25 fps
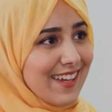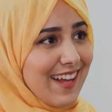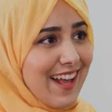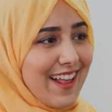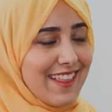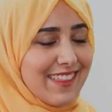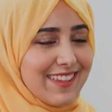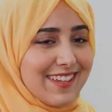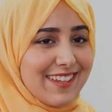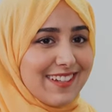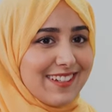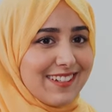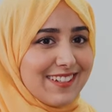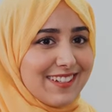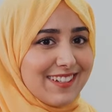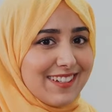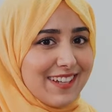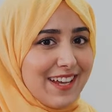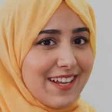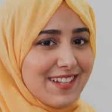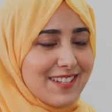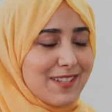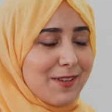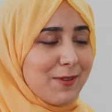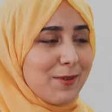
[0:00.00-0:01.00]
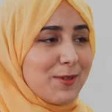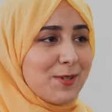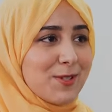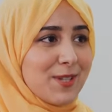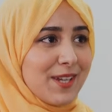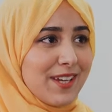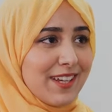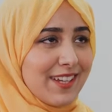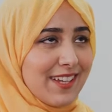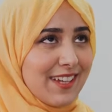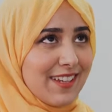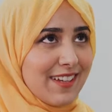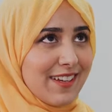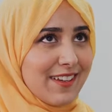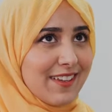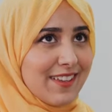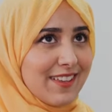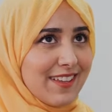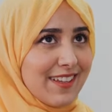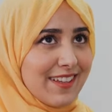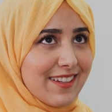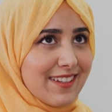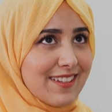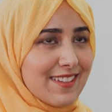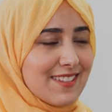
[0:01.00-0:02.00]
And then as I was checking,
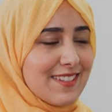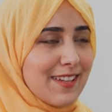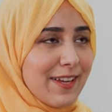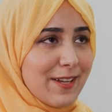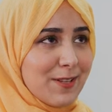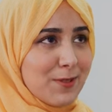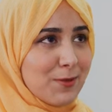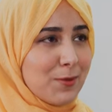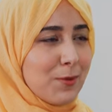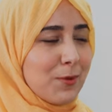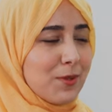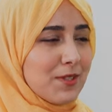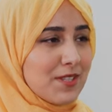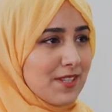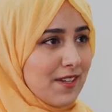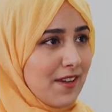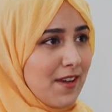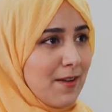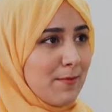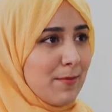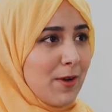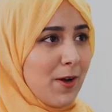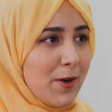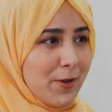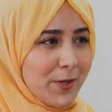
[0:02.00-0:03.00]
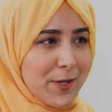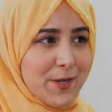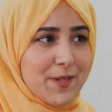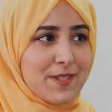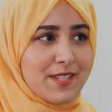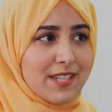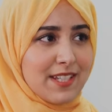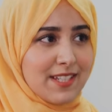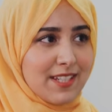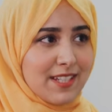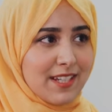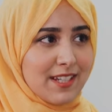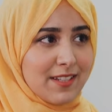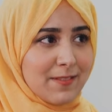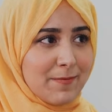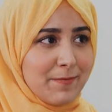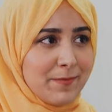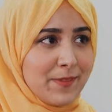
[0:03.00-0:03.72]
I saw the term ROCD.